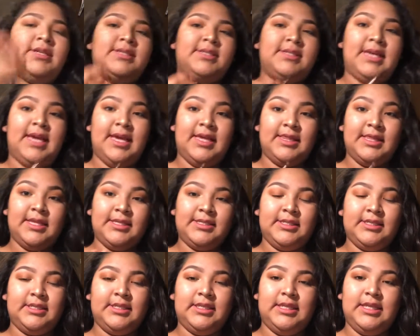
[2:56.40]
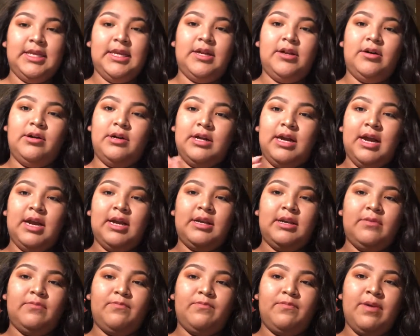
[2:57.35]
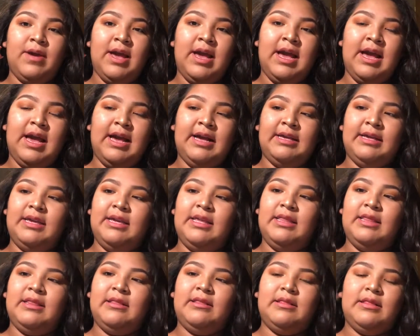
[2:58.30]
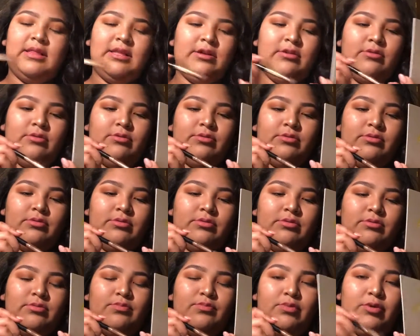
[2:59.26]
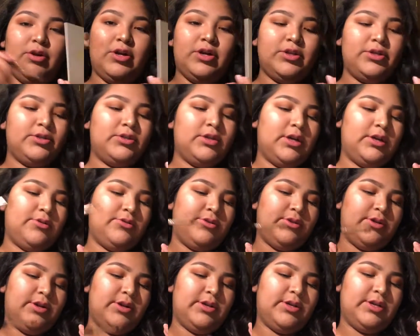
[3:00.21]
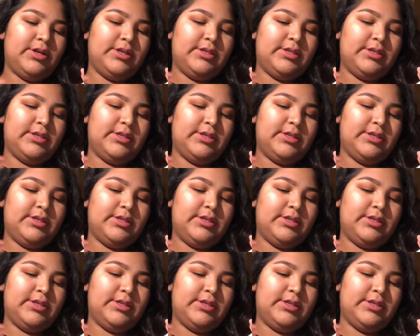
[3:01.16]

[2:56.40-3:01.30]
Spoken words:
I'm gonna take this little kind of packing little brush, I don't know how you